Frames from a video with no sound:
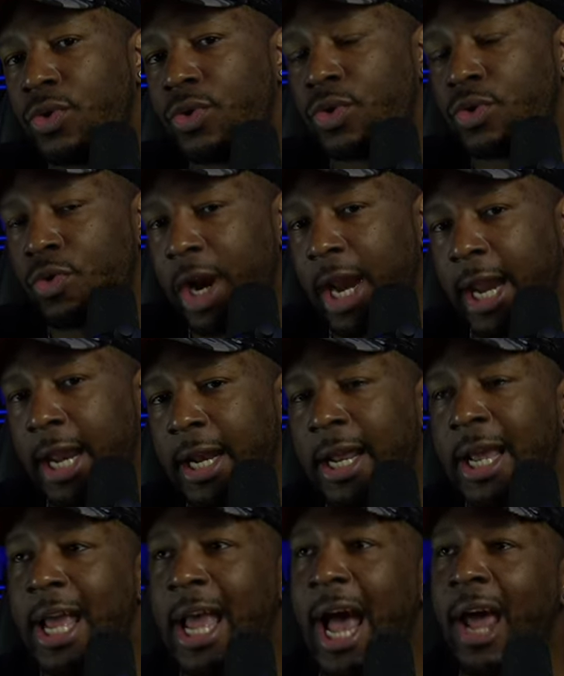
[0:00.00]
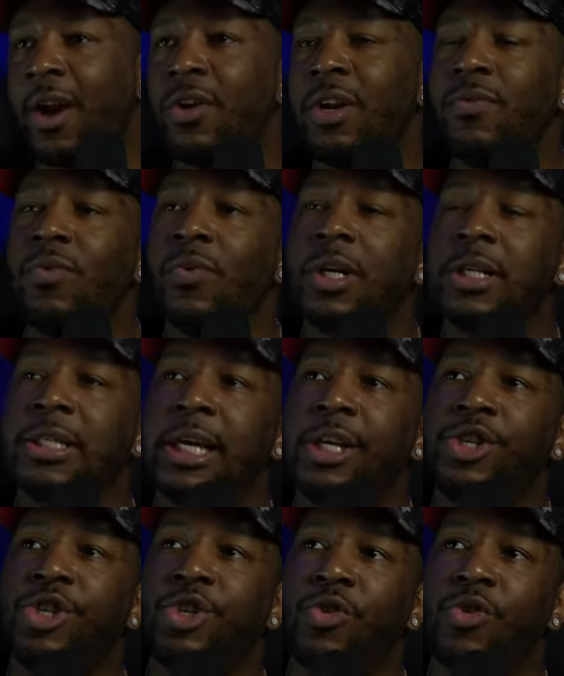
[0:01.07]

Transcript: strain. I don't even want to say